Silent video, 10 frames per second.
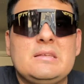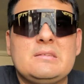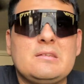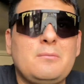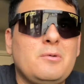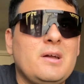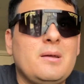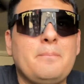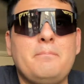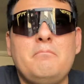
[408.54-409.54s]

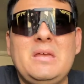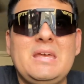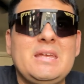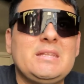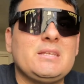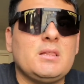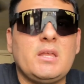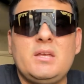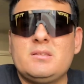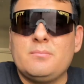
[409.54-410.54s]
somewhere mid to
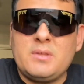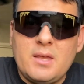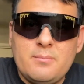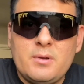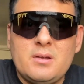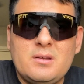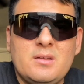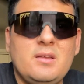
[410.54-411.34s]
late September,